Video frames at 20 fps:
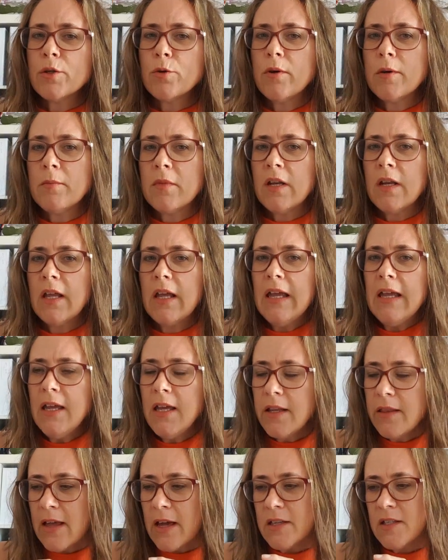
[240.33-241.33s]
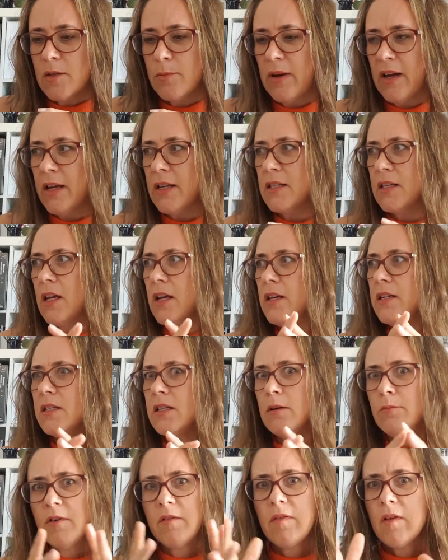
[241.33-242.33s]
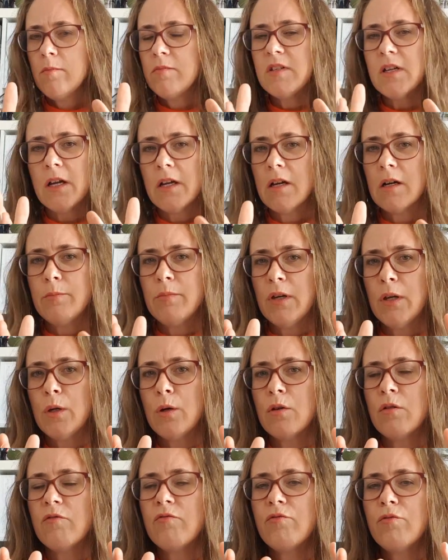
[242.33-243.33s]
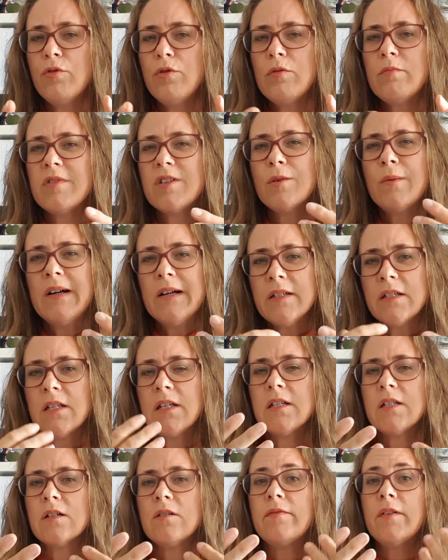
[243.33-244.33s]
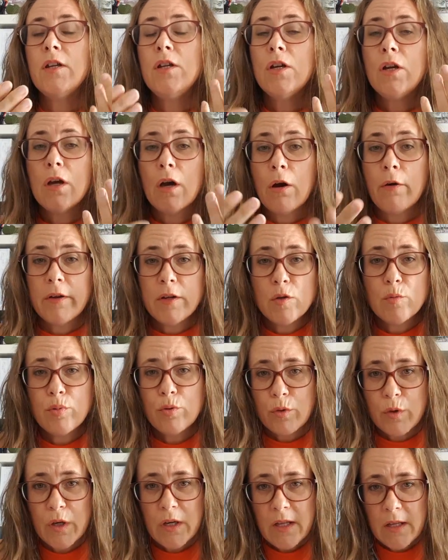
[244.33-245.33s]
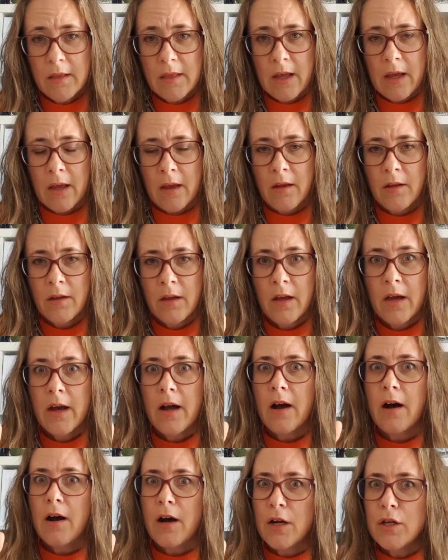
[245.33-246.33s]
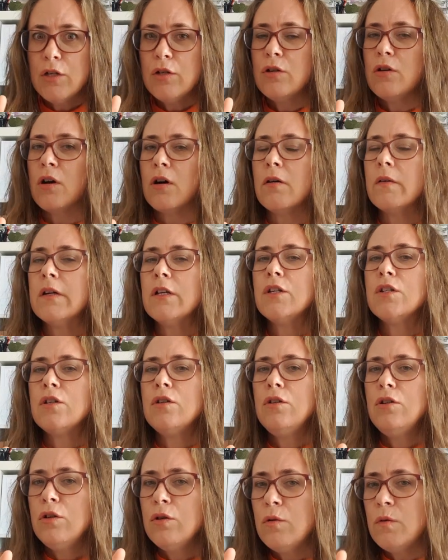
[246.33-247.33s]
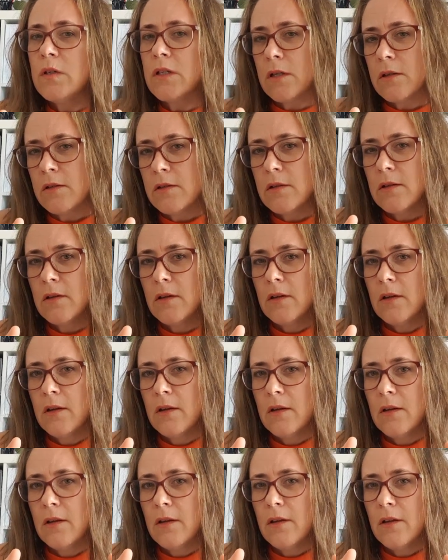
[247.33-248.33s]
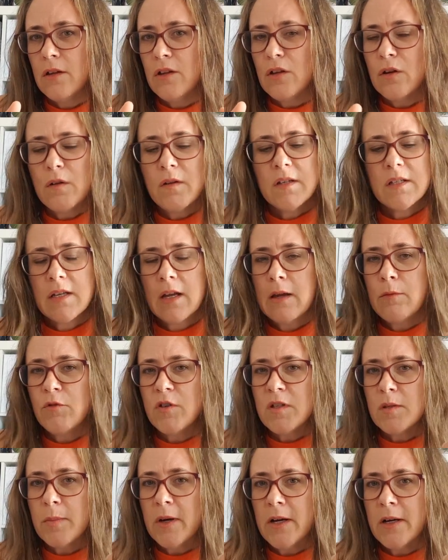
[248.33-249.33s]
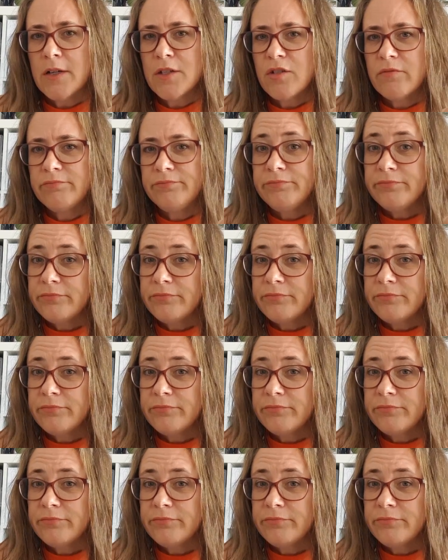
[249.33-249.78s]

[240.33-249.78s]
equipment in that space, some of them take up a lot of room, so ask yourself, are you going to put it in there? Are you going to use it? Same with spas.